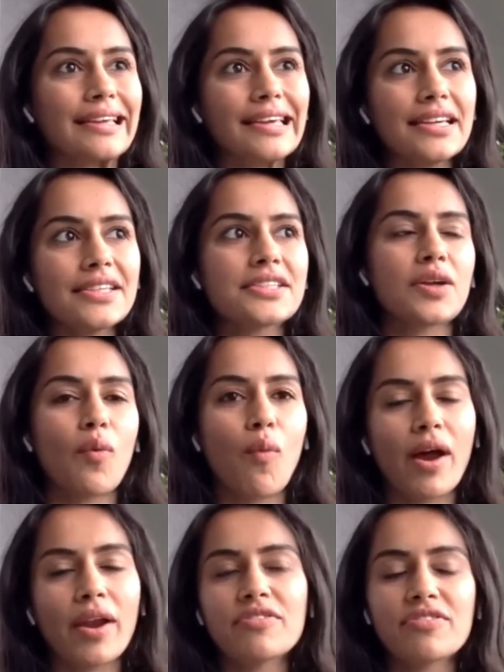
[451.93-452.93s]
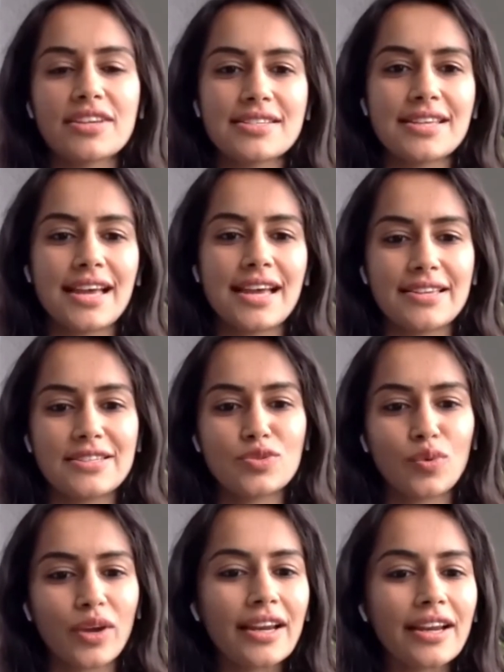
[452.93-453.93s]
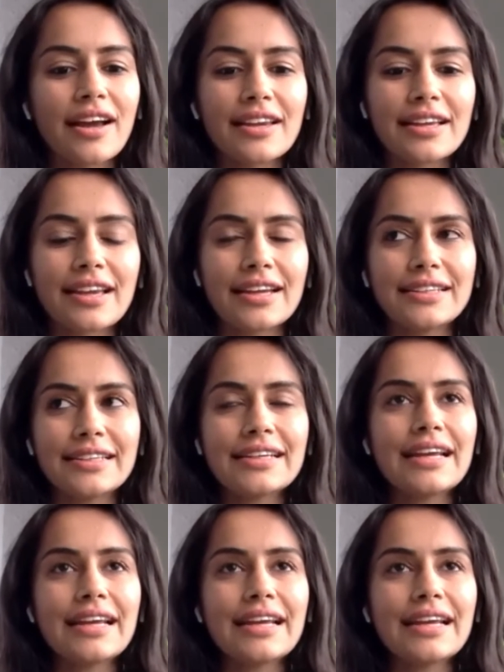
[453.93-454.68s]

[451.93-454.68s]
each one of us has to inculcate,